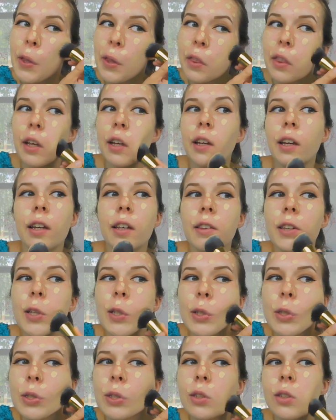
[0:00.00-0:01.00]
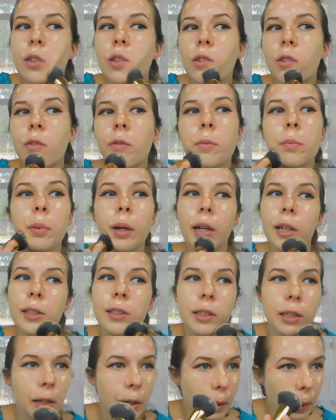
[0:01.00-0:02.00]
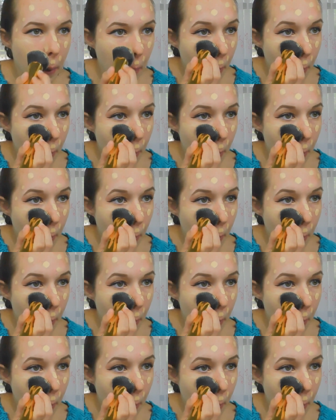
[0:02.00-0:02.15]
thingy this past year.